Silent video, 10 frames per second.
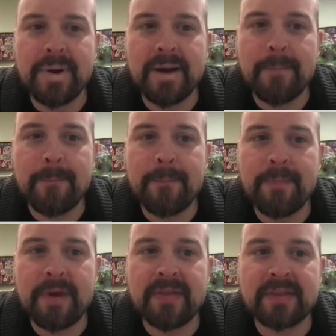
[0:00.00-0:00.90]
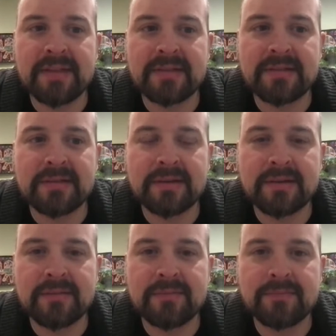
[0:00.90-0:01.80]
but I think that's
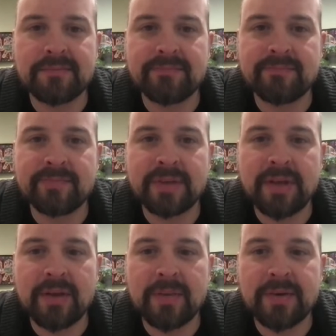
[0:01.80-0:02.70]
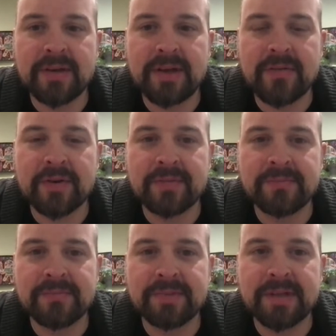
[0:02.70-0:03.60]
really all I wanted to
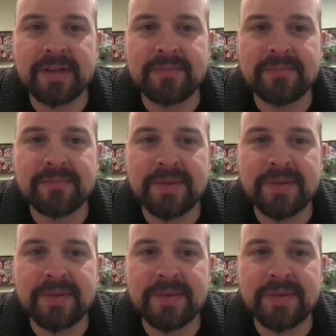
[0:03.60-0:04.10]
cover tonight.